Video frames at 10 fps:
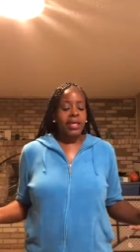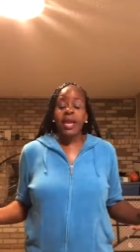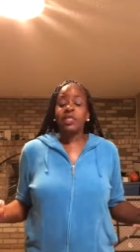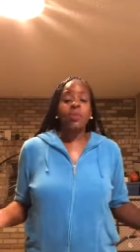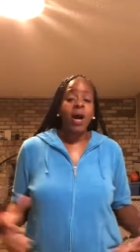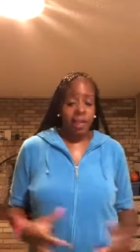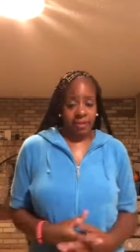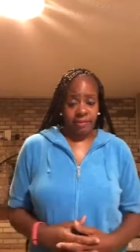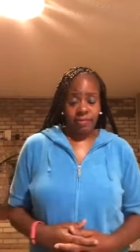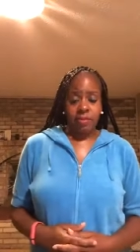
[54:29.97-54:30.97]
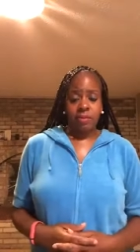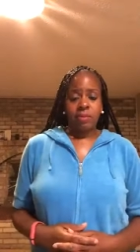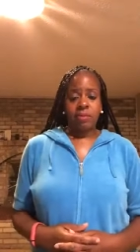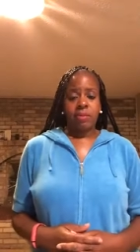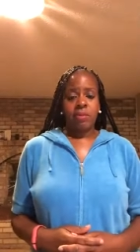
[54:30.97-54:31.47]
guess what?
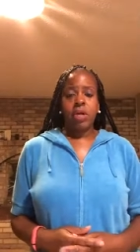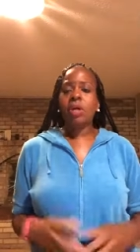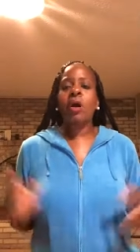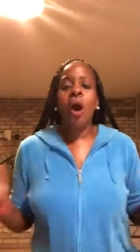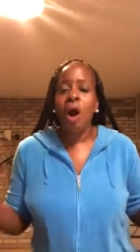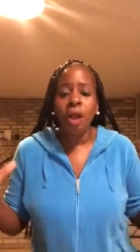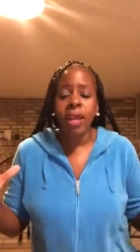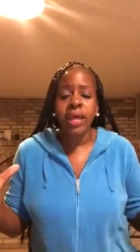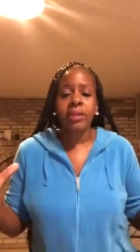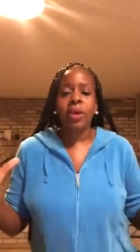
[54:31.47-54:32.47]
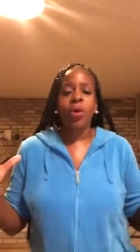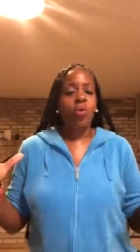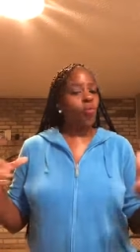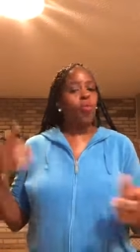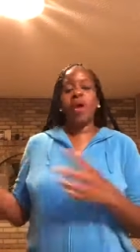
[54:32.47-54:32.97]
Call it
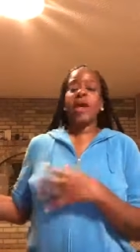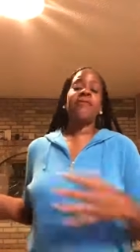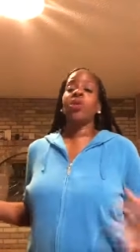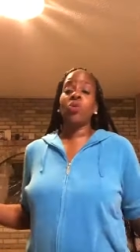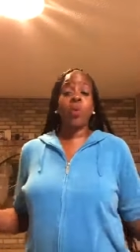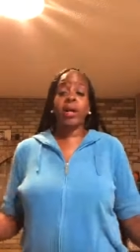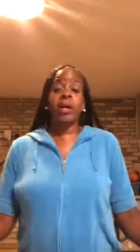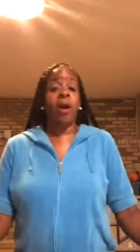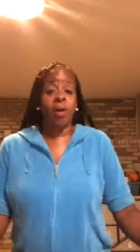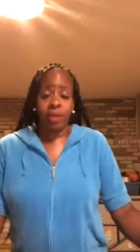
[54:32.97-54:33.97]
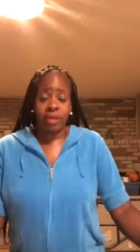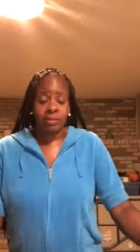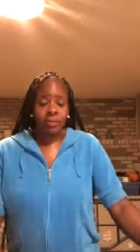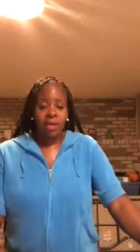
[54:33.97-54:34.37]
whatever you want to call it.